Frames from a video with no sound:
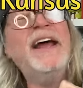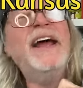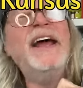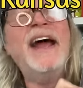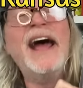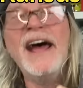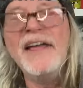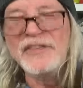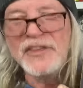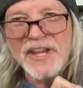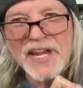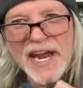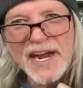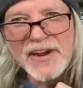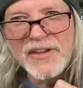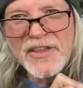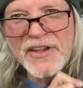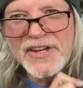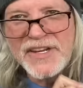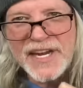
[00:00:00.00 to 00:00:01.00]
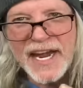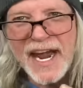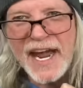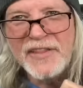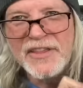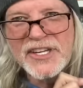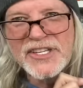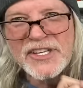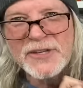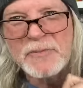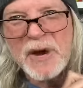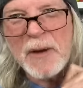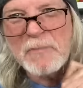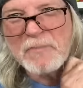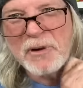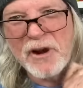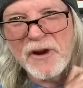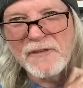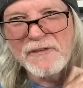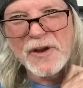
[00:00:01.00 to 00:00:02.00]
at the end of the day, this is about
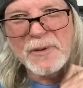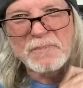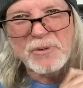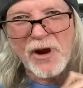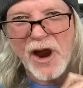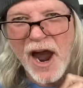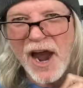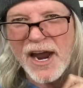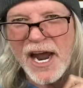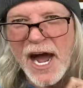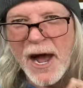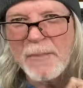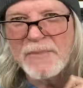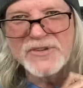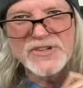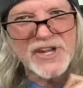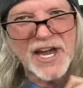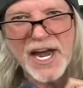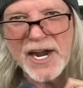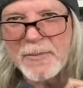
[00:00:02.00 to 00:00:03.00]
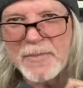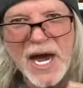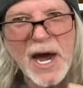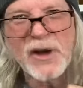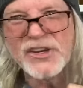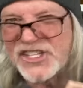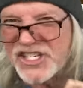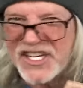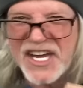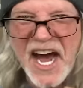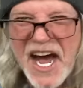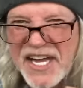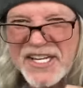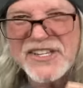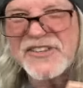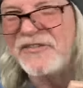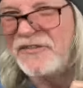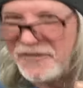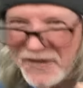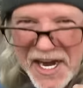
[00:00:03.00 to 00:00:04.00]
perfect prog albums, not about Scott's
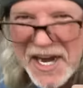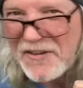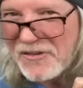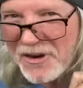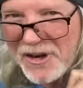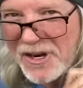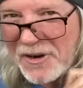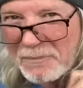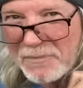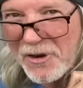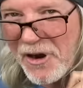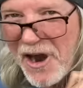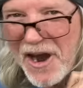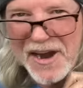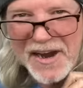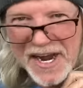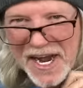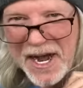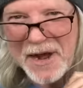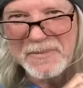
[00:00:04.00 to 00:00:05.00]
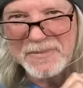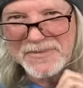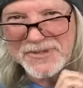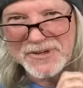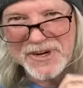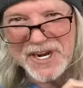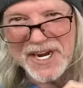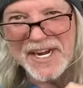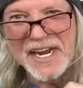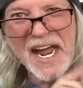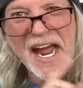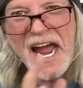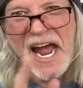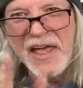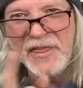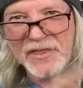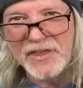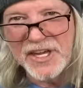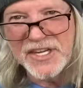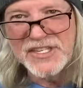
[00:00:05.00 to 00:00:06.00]
favorite prog albums, right?
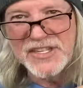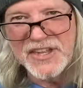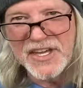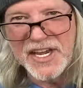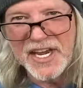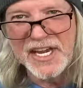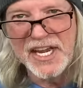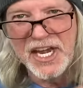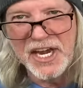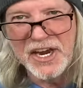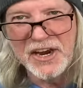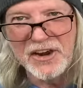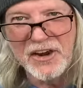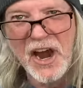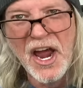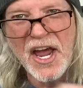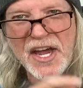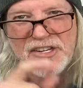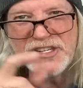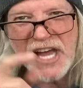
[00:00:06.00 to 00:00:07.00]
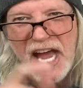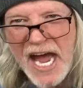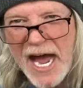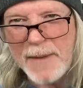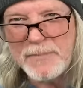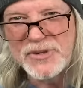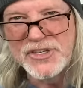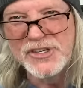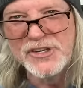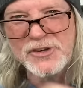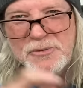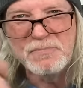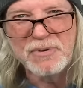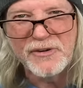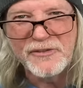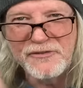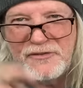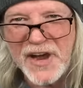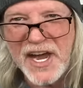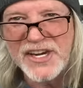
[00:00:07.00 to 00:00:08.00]
And this thing here is absolute
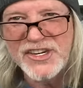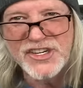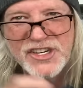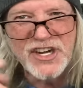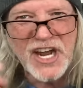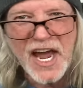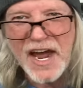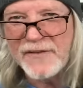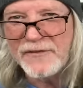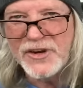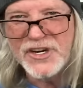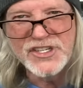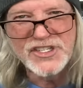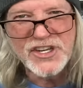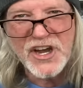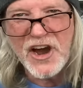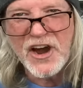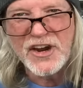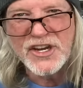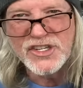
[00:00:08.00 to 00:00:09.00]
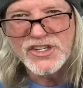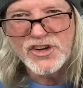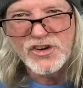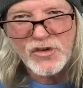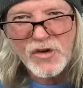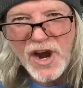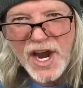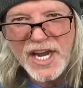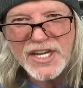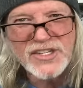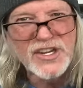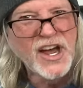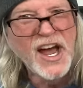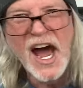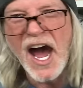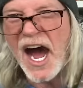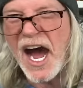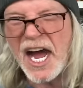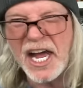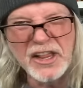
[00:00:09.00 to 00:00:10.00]
perfection. Every song is great.
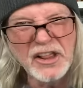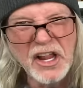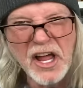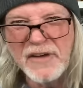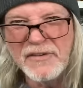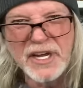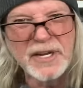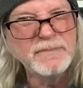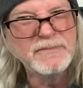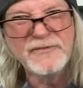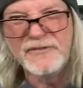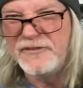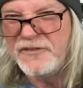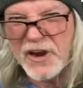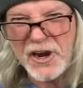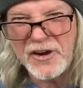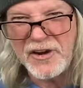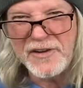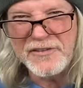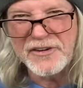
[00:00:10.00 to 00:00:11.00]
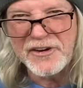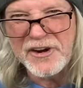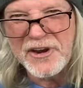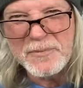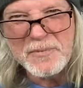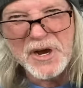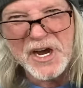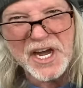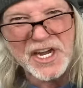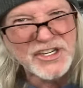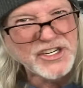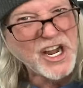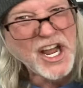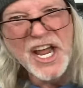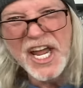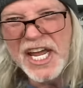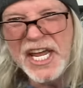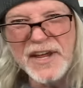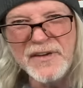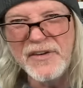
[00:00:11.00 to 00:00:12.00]
I love it very, very much.
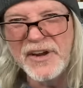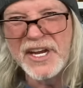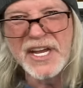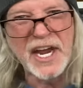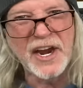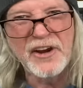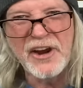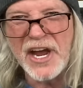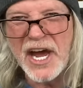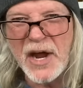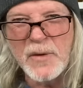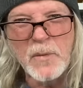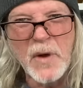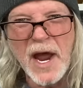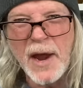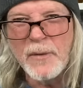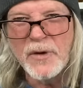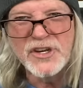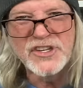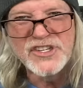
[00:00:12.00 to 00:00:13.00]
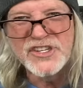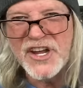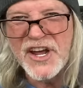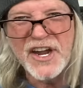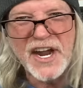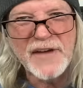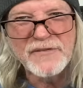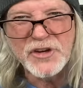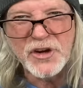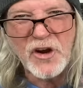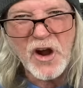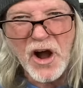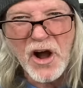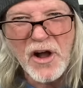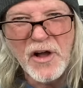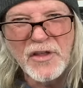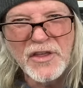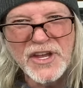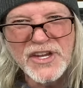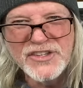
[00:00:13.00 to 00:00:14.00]
Even Carry On Wayward Son, after
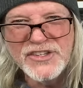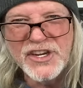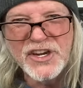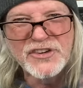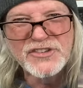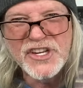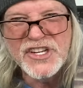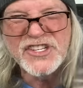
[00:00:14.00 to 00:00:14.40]
all these years, it